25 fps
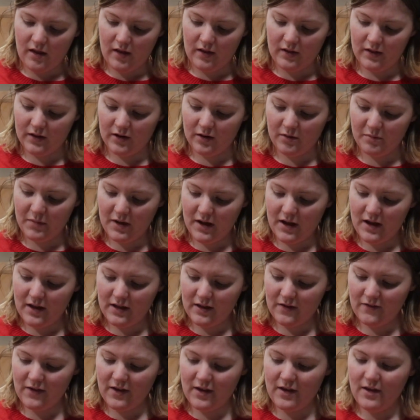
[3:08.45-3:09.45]
a little
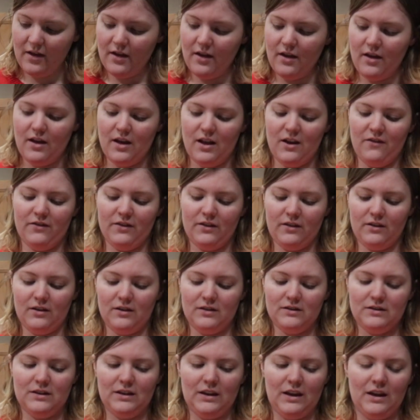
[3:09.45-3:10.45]
ball of it. And if it
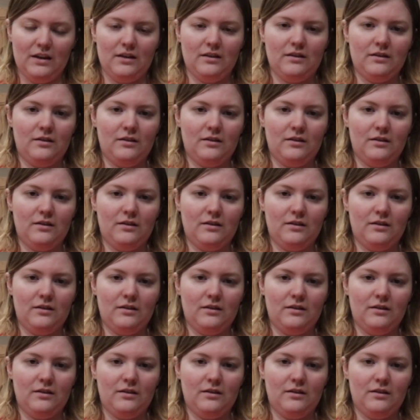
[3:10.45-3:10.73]
starts to get